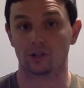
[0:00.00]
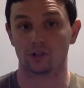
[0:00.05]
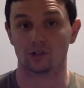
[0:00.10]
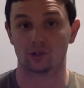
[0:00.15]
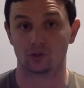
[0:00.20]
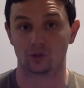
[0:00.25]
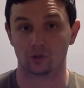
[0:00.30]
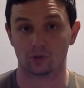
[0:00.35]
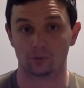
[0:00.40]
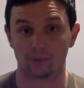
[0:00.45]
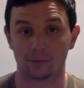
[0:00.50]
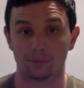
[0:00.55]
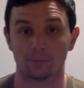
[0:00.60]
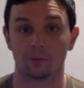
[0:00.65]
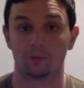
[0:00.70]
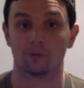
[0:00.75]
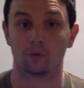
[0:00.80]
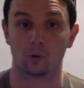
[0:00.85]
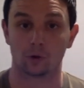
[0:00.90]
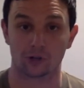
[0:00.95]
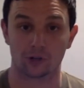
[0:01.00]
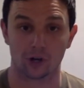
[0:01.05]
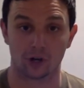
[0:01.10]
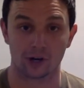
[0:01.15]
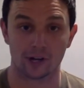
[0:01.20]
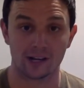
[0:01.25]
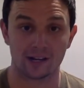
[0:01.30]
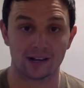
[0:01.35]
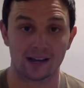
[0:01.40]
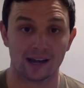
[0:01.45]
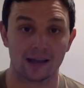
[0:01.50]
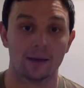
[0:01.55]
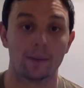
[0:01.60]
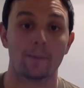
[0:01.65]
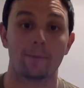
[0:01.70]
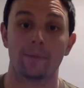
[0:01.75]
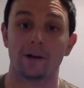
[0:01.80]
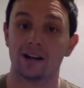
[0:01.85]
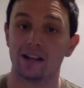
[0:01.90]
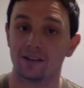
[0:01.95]
in Zoom before Turkey
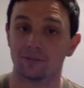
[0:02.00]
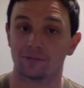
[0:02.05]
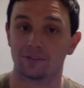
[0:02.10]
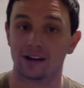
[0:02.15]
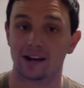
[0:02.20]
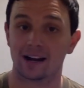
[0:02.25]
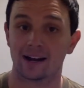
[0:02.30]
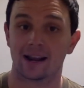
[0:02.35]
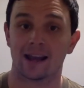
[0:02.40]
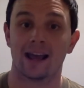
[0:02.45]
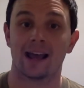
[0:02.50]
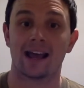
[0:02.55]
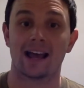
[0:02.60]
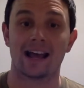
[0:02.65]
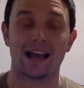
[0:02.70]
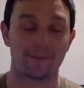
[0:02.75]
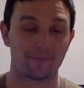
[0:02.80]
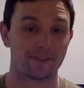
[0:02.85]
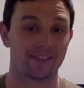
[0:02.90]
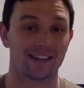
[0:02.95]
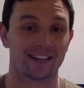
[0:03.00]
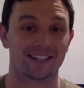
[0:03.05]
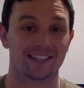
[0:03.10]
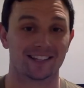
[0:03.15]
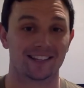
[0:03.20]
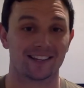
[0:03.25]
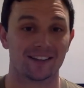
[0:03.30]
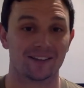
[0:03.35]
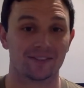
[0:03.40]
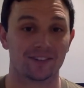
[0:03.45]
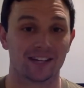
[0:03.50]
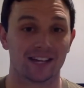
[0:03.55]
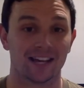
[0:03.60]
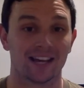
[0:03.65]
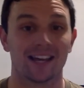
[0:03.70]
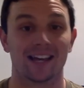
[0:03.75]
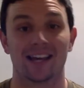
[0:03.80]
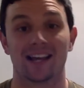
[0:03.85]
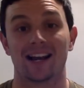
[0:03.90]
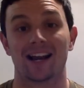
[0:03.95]
Day. But if not, happy Thanksgiving,
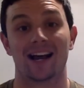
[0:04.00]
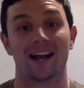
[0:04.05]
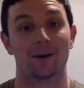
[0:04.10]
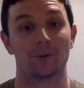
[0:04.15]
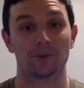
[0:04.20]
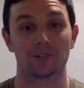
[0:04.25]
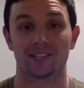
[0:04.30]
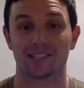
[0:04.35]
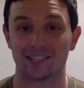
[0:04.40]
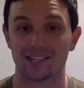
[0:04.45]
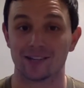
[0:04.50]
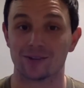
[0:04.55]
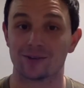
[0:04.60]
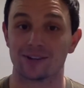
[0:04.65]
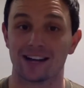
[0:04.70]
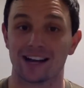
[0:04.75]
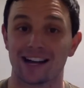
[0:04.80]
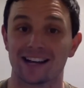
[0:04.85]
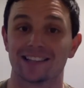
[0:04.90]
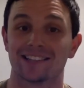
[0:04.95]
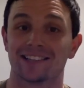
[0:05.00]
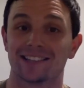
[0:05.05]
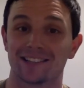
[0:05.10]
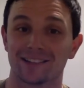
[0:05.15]
and I will see you guys